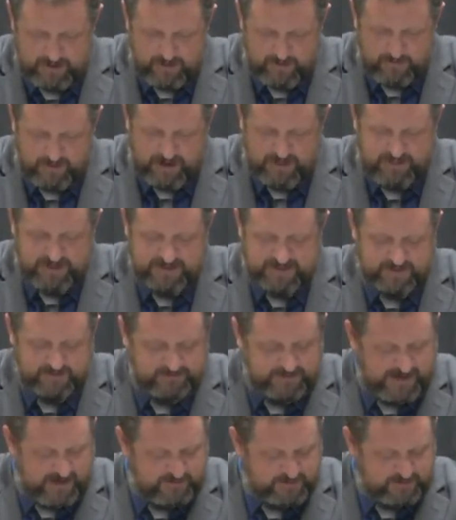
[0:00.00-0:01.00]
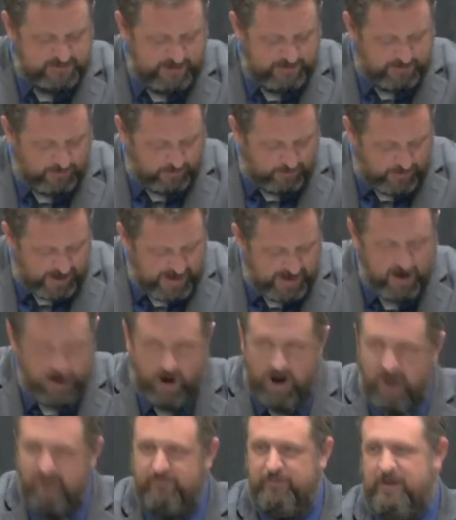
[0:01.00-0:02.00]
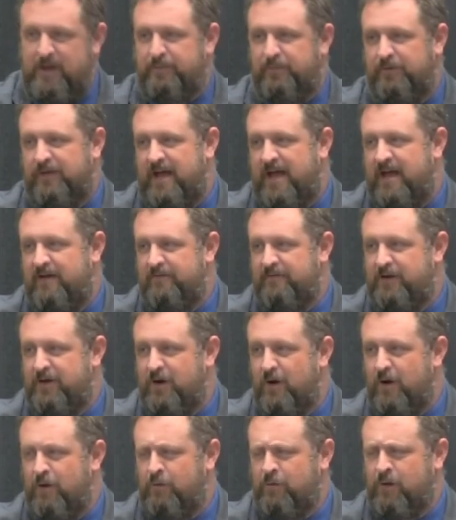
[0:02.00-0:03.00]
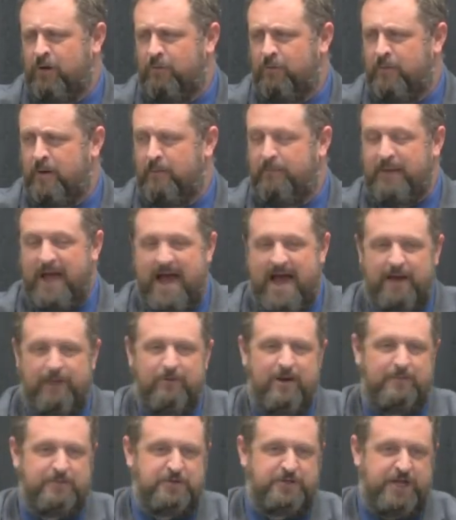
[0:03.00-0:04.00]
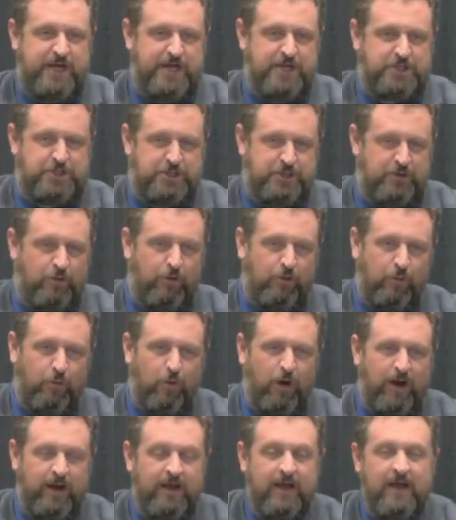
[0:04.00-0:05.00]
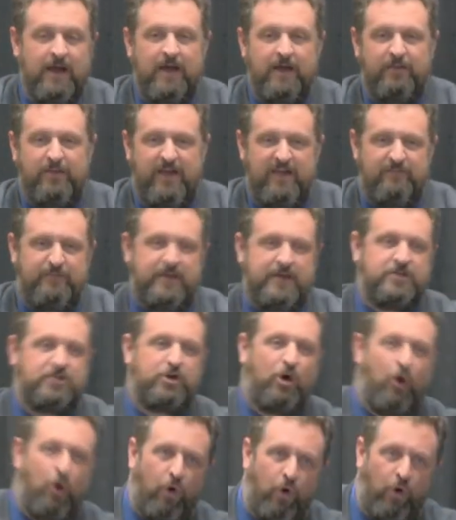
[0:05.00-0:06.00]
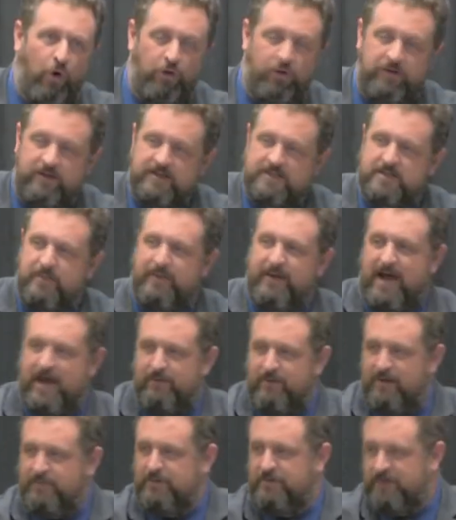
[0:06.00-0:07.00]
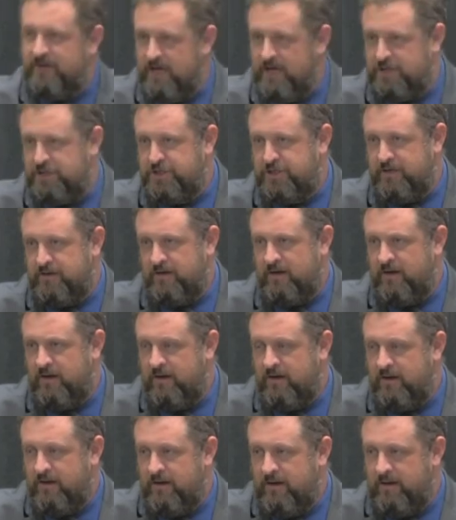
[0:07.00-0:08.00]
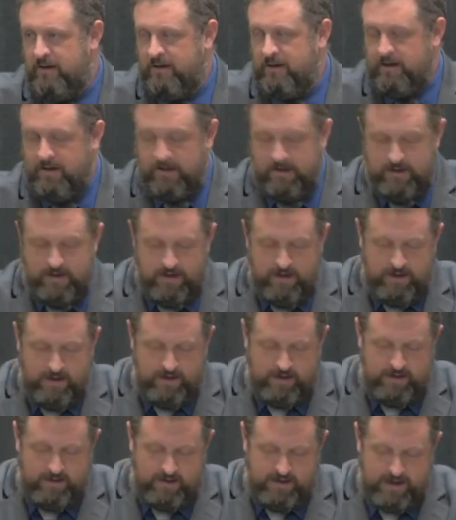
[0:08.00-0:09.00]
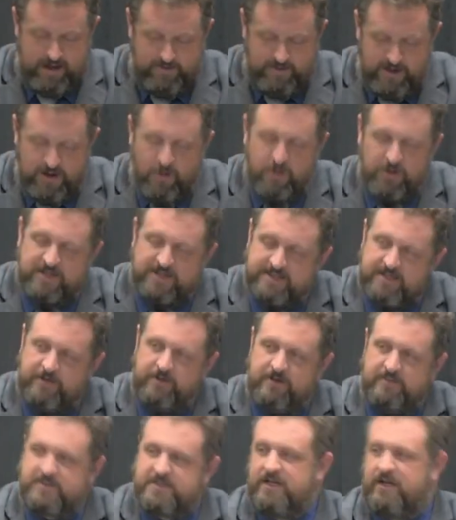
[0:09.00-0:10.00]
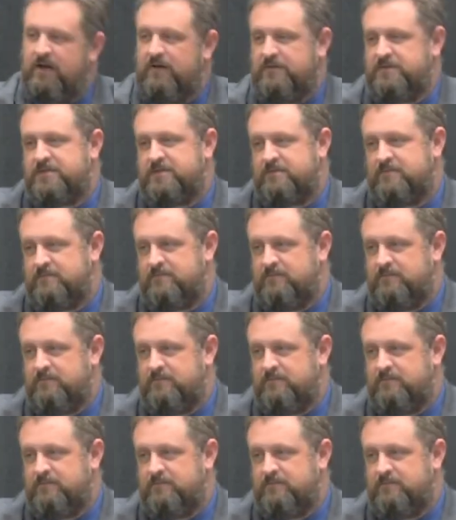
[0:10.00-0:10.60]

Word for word: But I think sometimes people write off people that have, you know, a, a, a, bad reputation or what they've been told is a bad reputation, and they don't consider themselves.